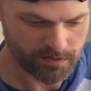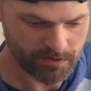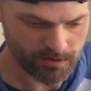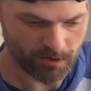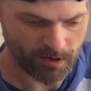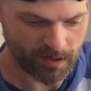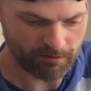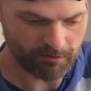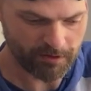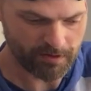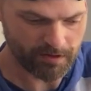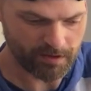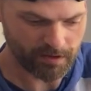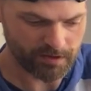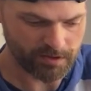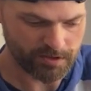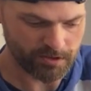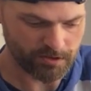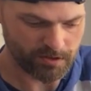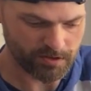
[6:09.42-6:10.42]
So everything,
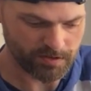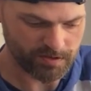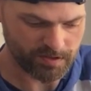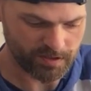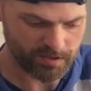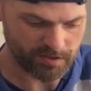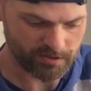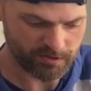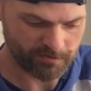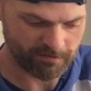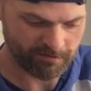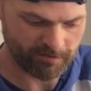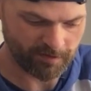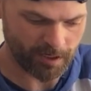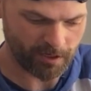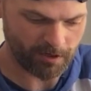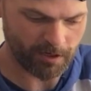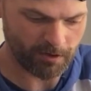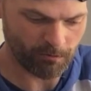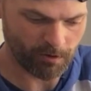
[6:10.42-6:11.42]
as you can see, is
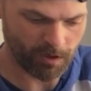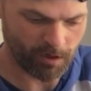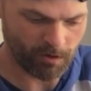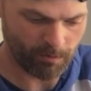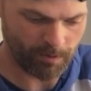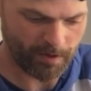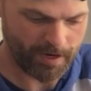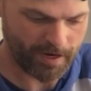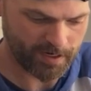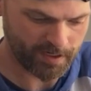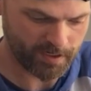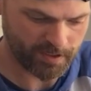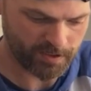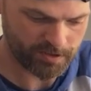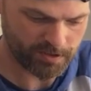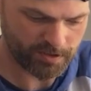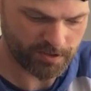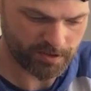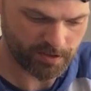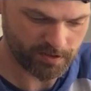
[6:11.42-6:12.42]
very well
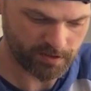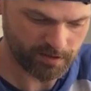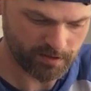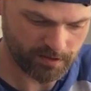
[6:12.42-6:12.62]
packaged.